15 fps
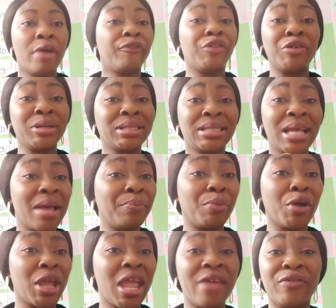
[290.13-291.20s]
For
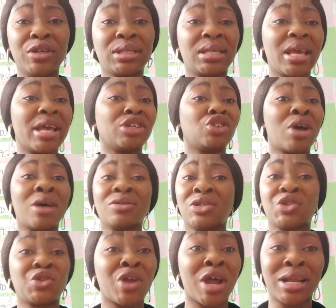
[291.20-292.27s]
example, if you see a child
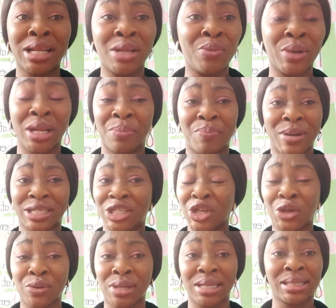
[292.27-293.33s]
struggling with a
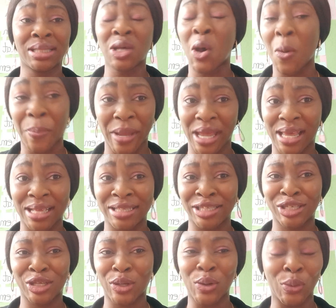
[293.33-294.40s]
particular topic
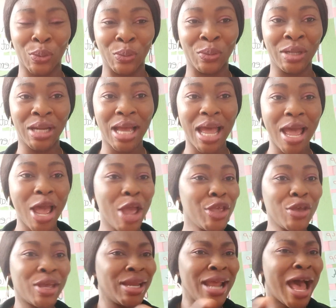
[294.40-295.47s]
in school,
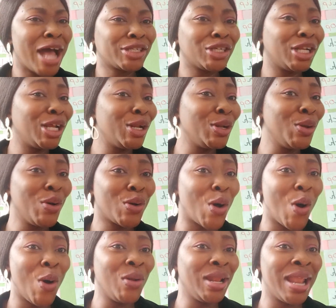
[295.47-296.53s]
you can actually
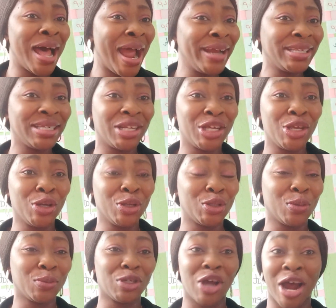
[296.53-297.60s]
look online to the
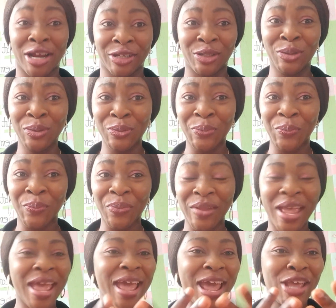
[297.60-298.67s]
YouTube channel
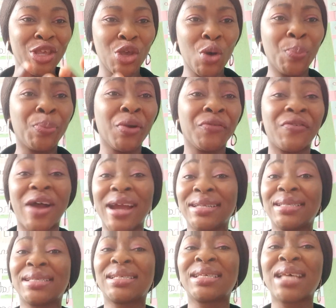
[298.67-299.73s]
And you
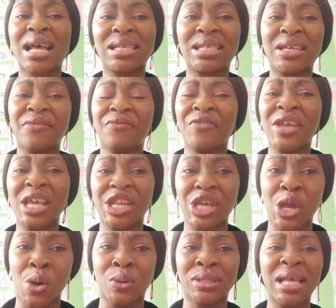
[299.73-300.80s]
provide such
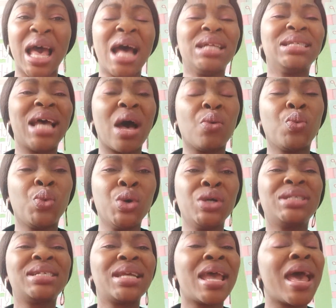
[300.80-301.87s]
videos that
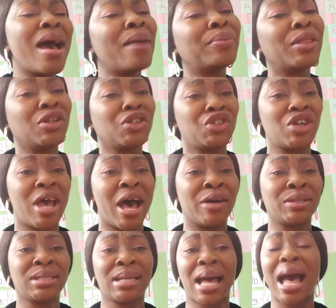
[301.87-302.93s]
would help the
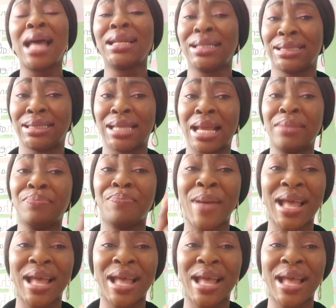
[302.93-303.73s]
child to understand